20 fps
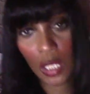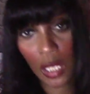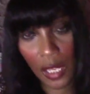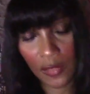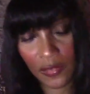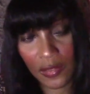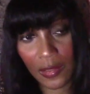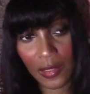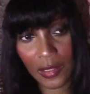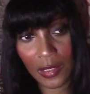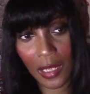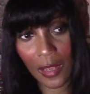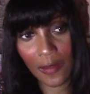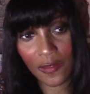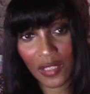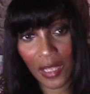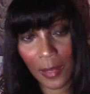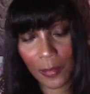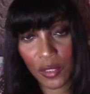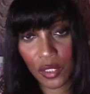I think the
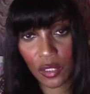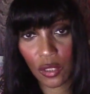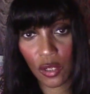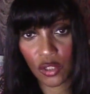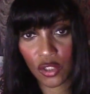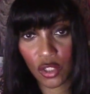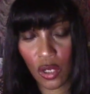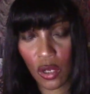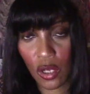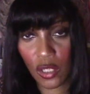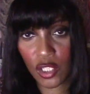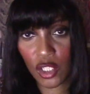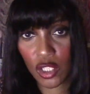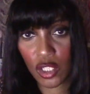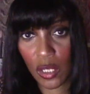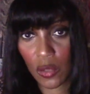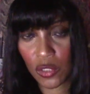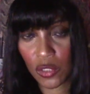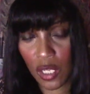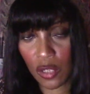self-sabotage card
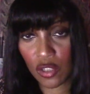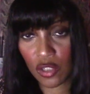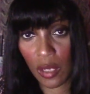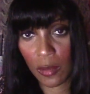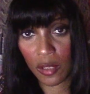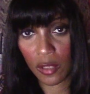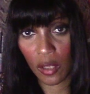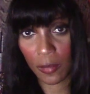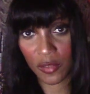is also showing